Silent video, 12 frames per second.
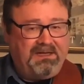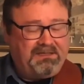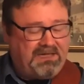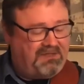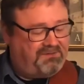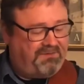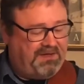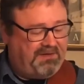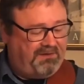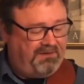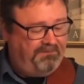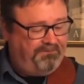index
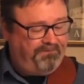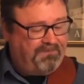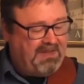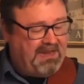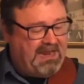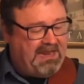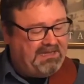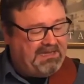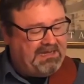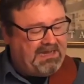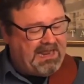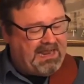finger, and
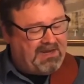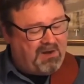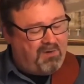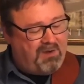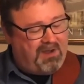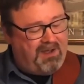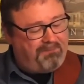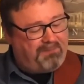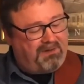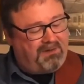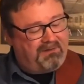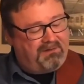then I go up
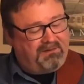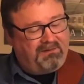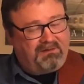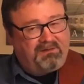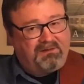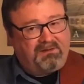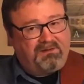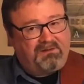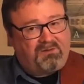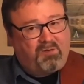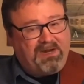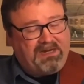
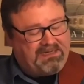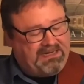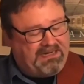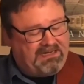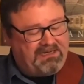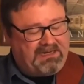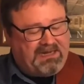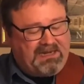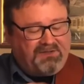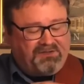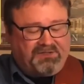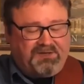quickly and I
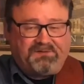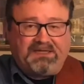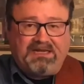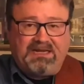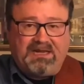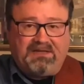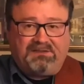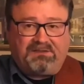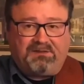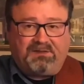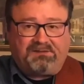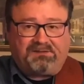shift again to
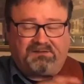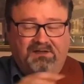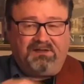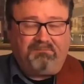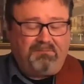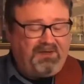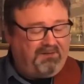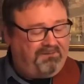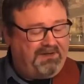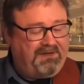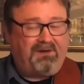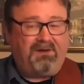this middle
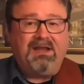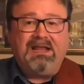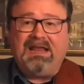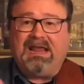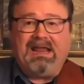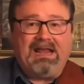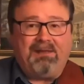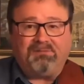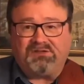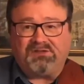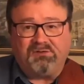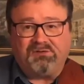finger, and I'm
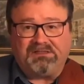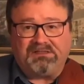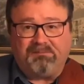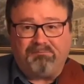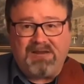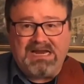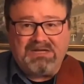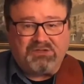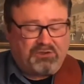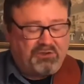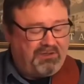just using the major